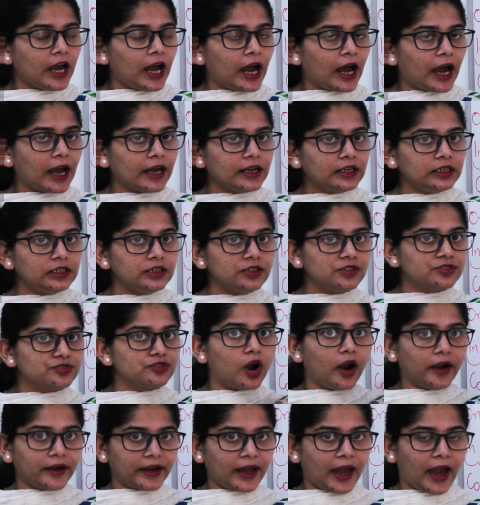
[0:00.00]
and he's
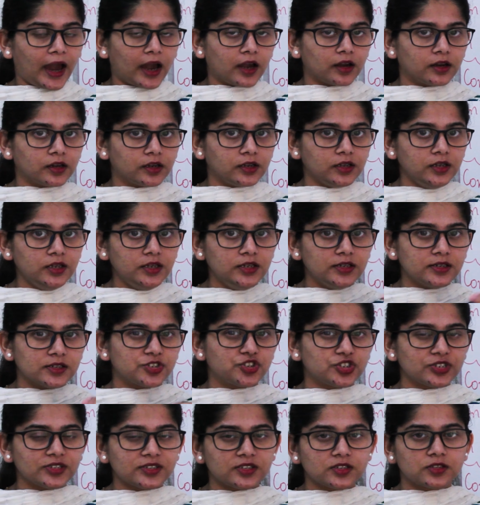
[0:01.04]
not angry. He is
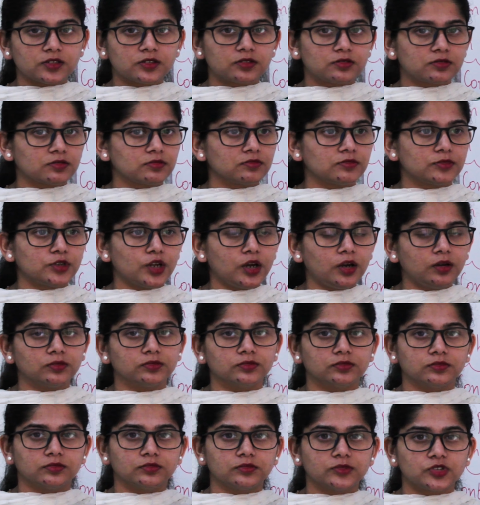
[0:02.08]
just
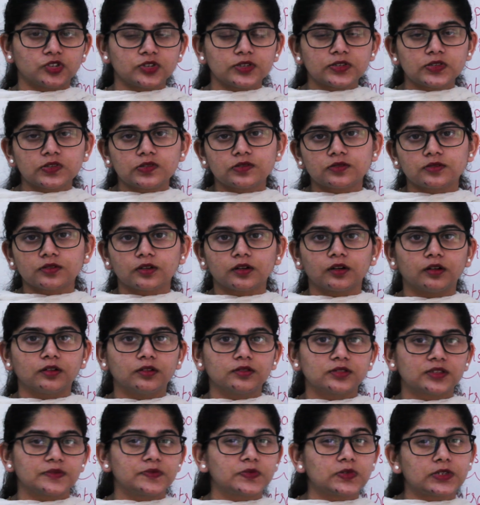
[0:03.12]

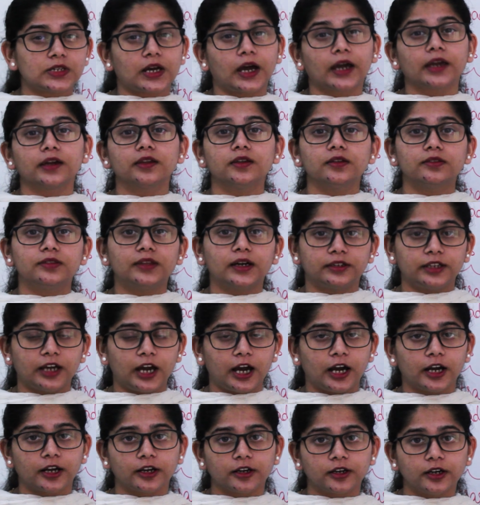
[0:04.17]
subsided that
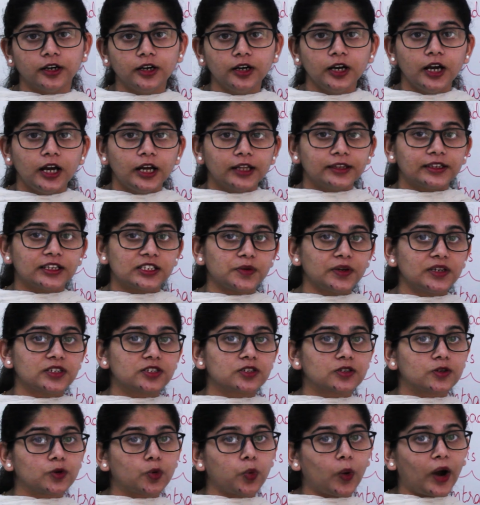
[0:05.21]
anger. That's why it's
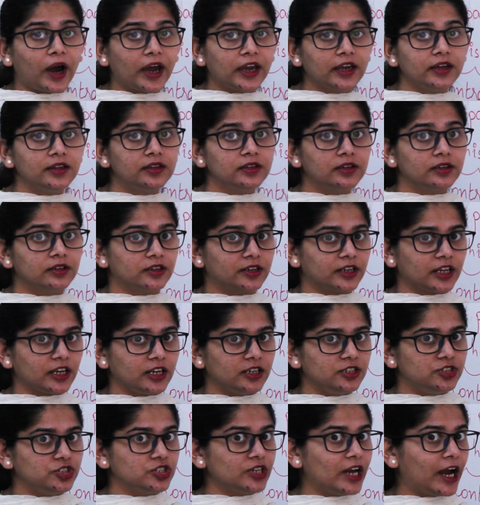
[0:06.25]
quiet
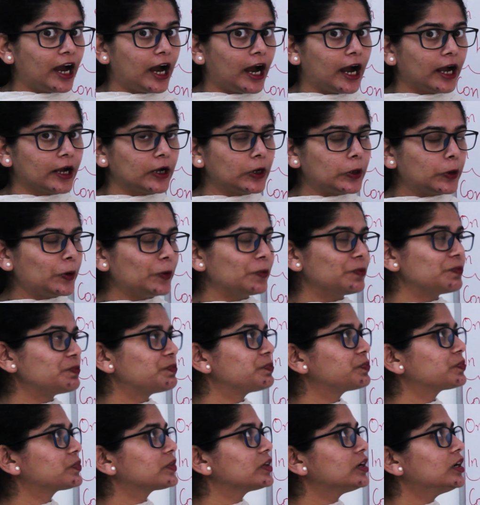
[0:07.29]
rage, anger.
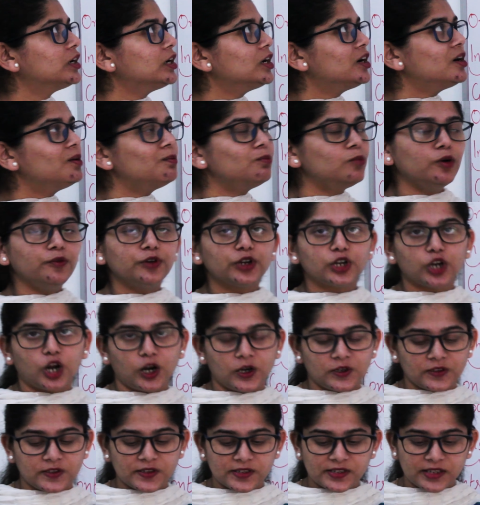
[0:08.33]
Moving
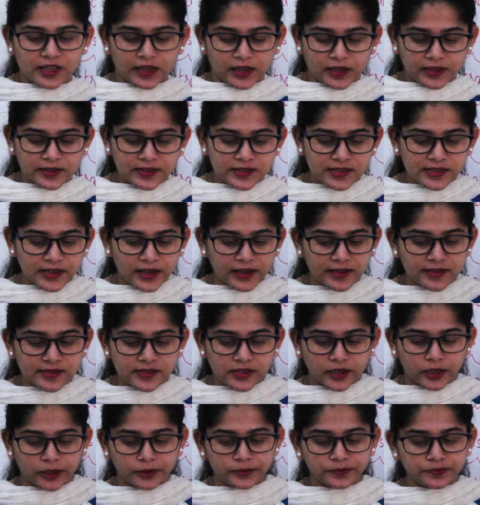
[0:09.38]
on to the second
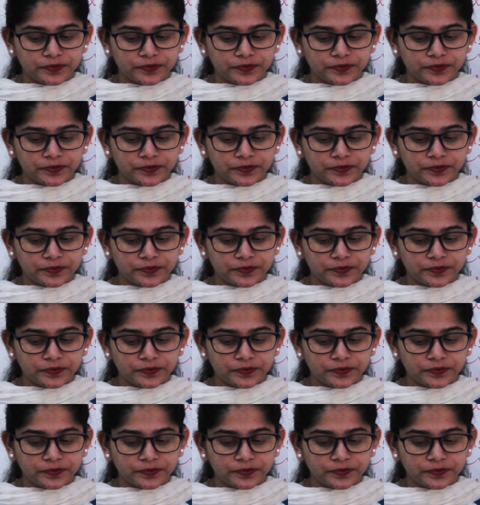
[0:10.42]
stanza.